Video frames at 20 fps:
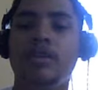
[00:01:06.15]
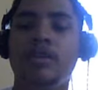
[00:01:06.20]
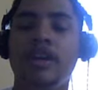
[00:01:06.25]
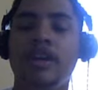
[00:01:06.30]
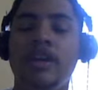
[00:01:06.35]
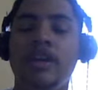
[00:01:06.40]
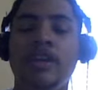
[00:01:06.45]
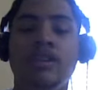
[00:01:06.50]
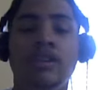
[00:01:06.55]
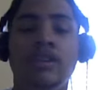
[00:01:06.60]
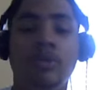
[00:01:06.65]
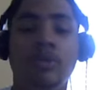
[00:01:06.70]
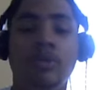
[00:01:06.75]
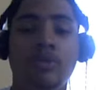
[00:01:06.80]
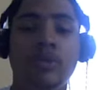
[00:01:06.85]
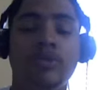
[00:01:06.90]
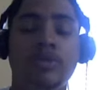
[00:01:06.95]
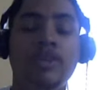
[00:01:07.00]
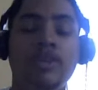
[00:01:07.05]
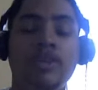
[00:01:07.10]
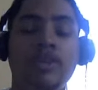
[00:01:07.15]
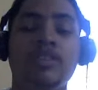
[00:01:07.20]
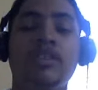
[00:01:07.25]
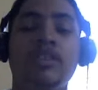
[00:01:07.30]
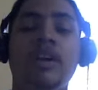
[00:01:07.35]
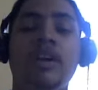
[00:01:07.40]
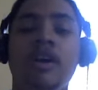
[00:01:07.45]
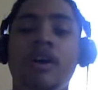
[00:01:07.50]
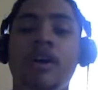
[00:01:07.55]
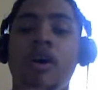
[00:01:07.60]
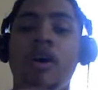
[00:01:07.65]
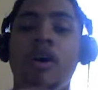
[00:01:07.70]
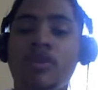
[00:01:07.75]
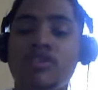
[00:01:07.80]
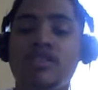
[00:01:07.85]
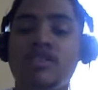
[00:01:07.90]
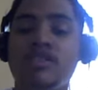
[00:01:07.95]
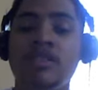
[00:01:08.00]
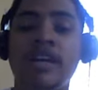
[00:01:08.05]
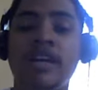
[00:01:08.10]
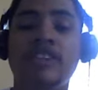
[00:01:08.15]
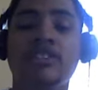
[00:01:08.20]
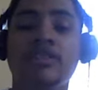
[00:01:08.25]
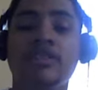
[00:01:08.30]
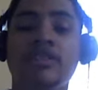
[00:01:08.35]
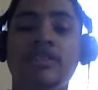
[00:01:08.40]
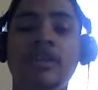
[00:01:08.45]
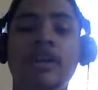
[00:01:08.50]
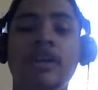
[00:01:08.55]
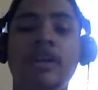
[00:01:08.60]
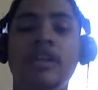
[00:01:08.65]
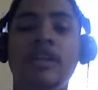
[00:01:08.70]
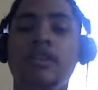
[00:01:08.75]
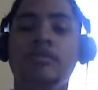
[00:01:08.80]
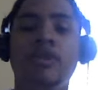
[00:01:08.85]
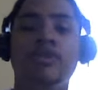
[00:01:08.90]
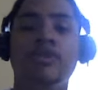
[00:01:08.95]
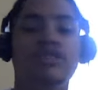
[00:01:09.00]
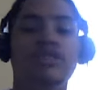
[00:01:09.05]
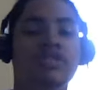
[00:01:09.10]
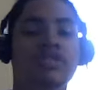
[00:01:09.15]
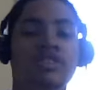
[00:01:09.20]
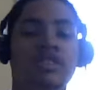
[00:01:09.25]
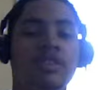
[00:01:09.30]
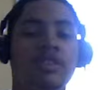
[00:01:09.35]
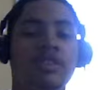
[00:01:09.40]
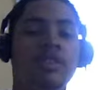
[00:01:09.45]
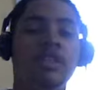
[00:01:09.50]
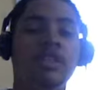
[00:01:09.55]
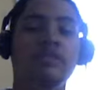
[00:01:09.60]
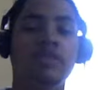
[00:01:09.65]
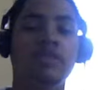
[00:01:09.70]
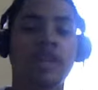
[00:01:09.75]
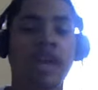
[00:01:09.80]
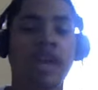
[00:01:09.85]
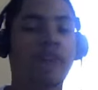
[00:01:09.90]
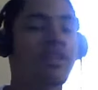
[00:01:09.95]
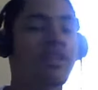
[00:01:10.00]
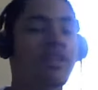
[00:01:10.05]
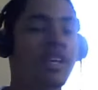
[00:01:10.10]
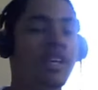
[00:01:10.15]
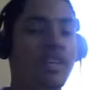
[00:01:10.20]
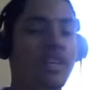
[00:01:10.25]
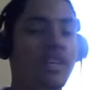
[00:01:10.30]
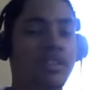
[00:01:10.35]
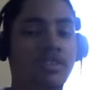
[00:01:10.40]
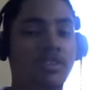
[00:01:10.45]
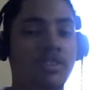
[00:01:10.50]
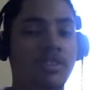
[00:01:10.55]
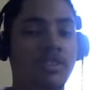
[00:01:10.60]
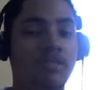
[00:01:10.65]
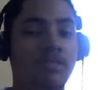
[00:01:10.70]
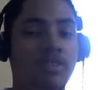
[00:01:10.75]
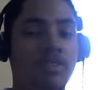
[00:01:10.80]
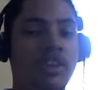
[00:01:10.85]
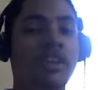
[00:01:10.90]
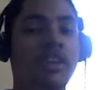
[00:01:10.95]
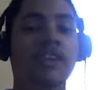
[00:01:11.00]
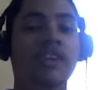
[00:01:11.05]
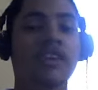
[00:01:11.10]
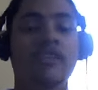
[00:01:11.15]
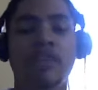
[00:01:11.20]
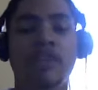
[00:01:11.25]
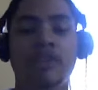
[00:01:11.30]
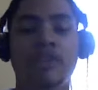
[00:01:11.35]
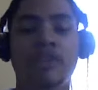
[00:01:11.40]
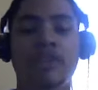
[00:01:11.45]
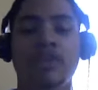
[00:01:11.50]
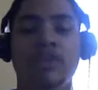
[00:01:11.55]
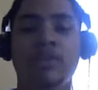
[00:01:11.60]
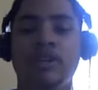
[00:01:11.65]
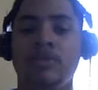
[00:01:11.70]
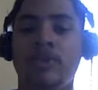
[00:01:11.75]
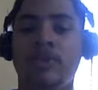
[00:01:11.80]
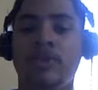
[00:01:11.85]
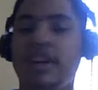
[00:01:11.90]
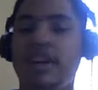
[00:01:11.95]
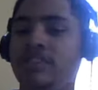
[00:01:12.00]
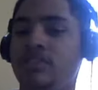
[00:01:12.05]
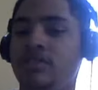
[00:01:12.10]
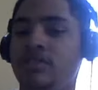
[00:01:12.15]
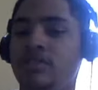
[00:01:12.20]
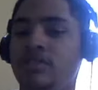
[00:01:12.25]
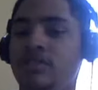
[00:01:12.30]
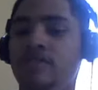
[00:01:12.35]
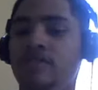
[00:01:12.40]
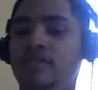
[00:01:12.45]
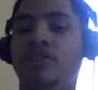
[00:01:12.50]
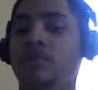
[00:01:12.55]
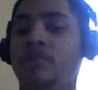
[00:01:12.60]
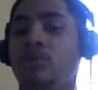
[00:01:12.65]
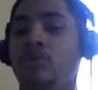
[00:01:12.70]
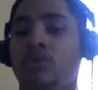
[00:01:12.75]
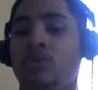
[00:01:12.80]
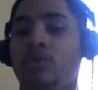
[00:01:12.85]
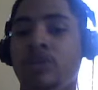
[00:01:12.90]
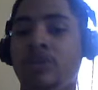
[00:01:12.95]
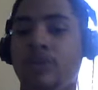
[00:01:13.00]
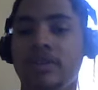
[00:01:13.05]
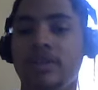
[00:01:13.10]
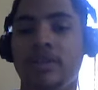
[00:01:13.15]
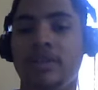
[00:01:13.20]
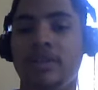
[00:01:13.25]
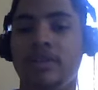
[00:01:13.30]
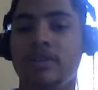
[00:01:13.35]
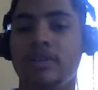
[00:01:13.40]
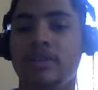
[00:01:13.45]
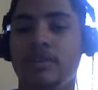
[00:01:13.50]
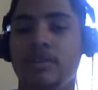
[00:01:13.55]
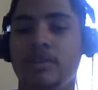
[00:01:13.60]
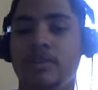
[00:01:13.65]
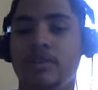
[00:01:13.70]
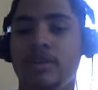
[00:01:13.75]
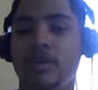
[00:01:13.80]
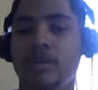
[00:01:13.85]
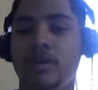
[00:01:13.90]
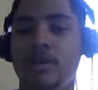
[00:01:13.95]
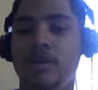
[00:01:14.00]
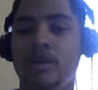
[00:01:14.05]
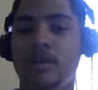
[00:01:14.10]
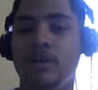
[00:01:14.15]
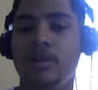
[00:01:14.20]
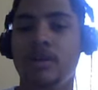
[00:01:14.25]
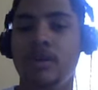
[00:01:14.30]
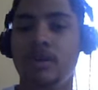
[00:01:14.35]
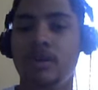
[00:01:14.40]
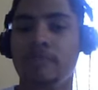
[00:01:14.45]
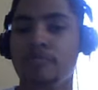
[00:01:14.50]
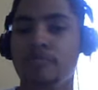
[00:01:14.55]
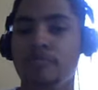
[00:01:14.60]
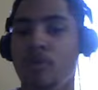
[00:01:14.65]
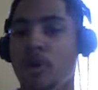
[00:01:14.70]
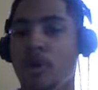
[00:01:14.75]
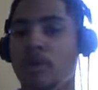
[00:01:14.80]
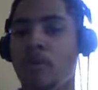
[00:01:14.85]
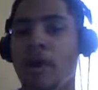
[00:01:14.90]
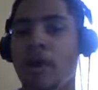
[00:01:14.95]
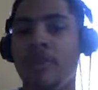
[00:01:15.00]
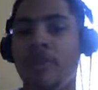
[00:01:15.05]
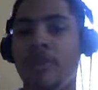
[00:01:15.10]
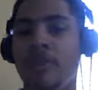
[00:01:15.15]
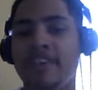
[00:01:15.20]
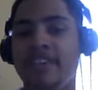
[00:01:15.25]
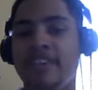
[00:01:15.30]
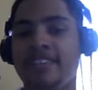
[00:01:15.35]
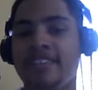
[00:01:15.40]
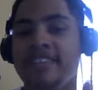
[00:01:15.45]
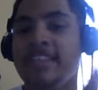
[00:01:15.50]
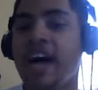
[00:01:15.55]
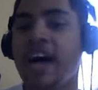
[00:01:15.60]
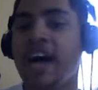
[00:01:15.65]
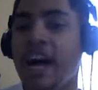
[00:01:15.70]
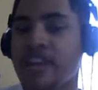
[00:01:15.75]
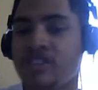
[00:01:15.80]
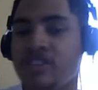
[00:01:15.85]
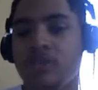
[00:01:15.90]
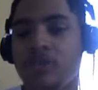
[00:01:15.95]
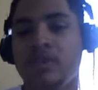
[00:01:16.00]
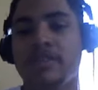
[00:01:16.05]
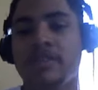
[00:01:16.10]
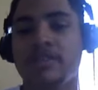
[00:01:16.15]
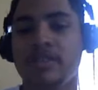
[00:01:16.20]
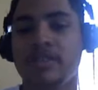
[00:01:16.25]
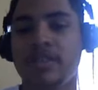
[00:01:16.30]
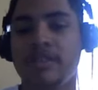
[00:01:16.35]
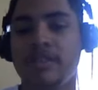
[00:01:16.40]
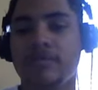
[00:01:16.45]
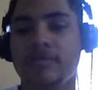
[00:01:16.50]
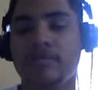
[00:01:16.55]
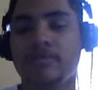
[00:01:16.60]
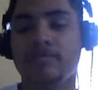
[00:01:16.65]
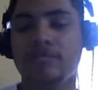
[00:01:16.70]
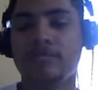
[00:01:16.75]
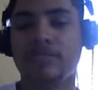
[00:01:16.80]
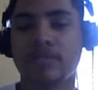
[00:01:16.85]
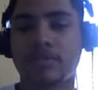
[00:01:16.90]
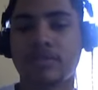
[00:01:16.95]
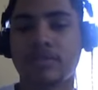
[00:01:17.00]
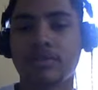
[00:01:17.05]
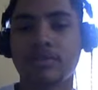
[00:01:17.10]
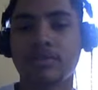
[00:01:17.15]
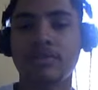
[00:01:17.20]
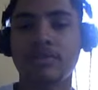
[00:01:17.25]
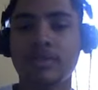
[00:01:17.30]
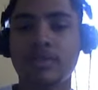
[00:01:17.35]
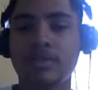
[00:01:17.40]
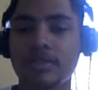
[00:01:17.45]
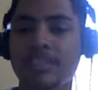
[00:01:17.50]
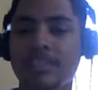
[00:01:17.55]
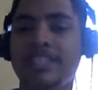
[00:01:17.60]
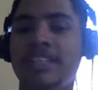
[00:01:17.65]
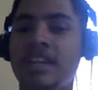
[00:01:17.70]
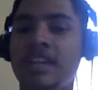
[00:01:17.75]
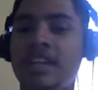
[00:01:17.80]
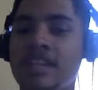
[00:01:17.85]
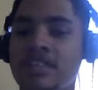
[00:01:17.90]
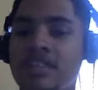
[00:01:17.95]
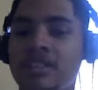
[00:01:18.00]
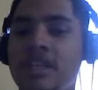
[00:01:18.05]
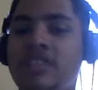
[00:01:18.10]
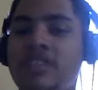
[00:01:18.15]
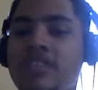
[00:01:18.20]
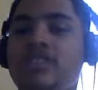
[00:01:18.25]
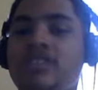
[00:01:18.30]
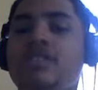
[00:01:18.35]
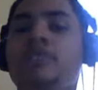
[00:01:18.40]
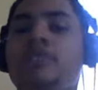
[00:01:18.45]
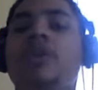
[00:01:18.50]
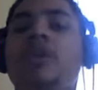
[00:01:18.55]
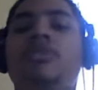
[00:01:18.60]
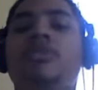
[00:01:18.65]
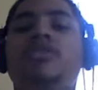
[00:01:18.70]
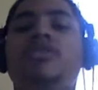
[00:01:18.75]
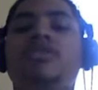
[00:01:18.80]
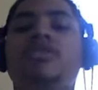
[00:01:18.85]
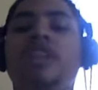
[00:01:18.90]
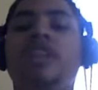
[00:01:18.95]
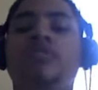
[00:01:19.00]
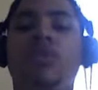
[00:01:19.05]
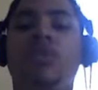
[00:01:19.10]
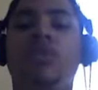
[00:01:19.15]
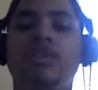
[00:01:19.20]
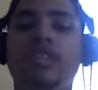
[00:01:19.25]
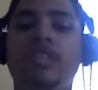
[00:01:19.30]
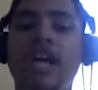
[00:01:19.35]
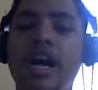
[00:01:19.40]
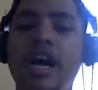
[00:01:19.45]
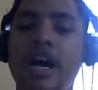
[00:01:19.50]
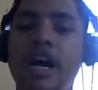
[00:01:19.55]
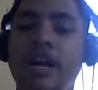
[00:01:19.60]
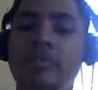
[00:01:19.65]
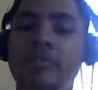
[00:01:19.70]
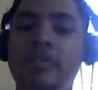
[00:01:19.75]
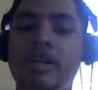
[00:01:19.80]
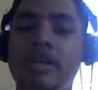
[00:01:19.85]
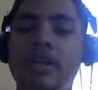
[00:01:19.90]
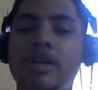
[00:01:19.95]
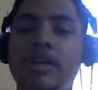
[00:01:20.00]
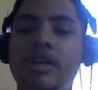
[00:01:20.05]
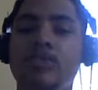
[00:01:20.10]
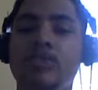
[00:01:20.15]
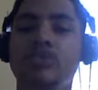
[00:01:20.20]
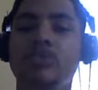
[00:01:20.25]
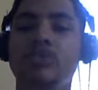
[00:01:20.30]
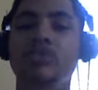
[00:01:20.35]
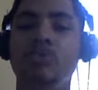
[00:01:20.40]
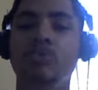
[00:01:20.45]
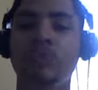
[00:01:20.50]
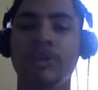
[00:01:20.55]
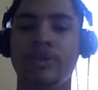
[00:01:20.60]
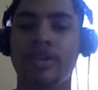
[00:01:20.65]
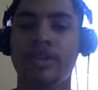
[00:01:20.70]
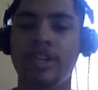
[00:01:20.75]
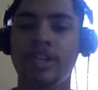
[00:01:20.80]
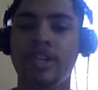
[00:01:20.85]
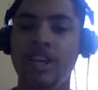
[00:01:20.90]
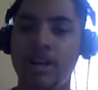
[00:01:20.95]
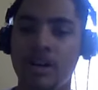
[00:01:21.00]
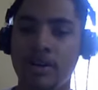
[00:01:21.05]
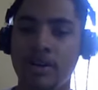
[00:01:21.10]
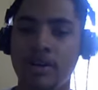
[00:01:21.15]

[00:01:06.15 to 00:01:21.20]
into their rearing. There's a lot of R selection. The parents just leave when they have the kids. Very little interaction, very little rearing. Part of why the kids die so easily. In K selection, the parents take more time to rear the young.